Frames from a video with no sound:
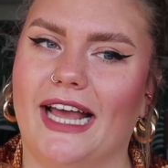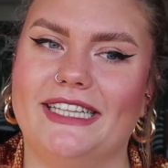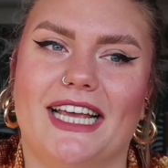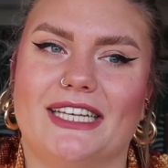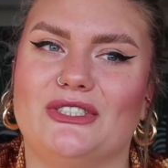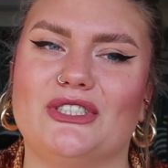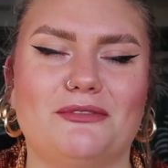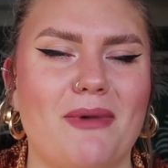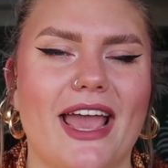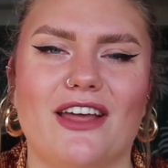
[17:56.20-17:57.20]
And that's
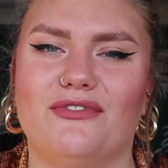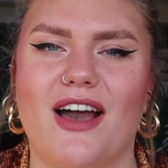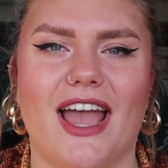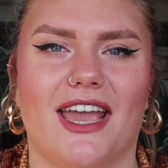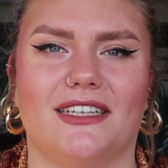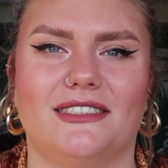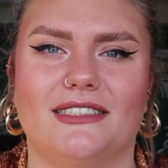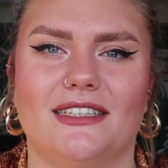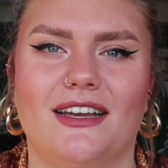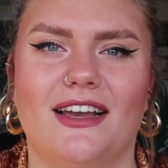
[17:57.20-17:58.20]
just my
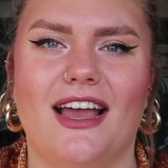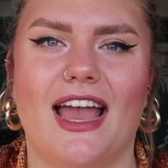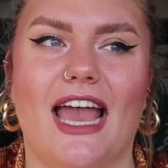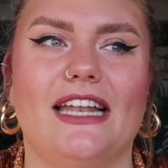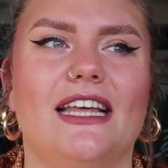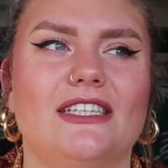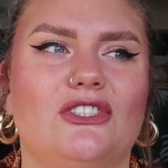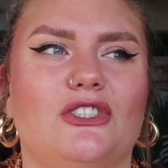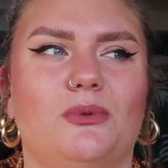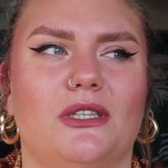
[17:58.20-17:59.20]
advice. And
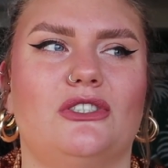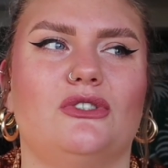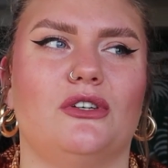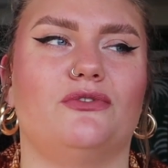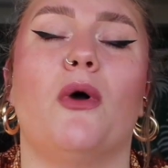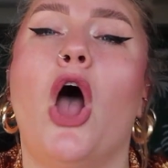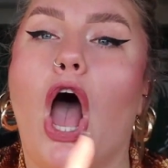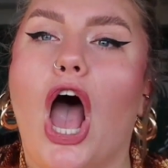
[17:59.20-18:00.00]
that's just what the story from.